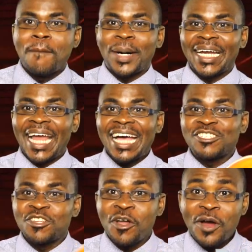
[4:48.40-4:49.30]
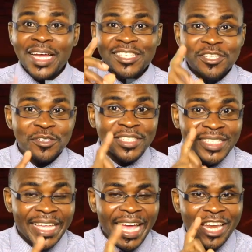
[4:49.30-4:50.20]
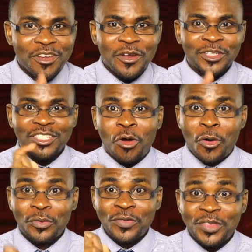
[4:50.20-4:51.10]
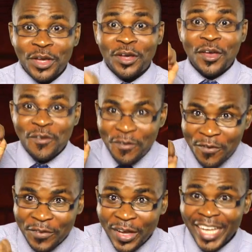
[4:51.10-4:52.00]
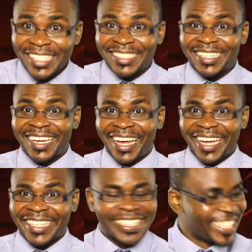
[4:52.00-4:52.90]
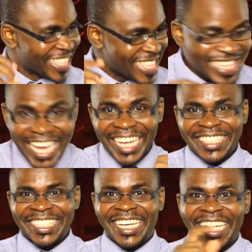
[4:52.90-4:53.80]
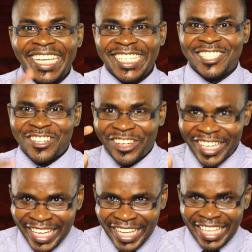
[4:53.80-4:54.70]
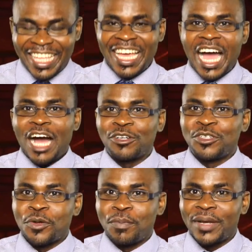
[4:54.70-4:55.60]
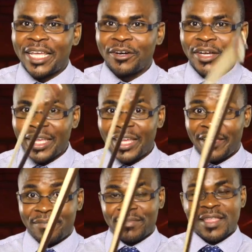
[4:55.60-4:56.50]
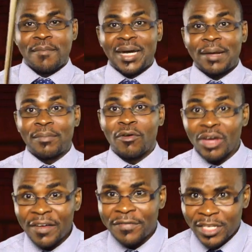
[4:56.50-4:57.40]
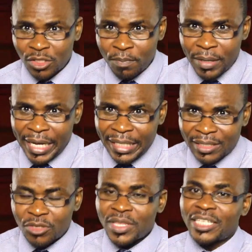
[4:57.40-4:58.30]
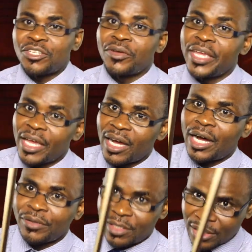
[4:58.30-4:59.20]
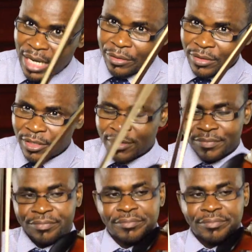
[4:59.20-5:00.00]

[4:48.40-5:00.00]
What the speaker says: But as long as you see a note on the first line, that is your E. How do you play your E? But I'm gonna first play it so that you hear how it sounds.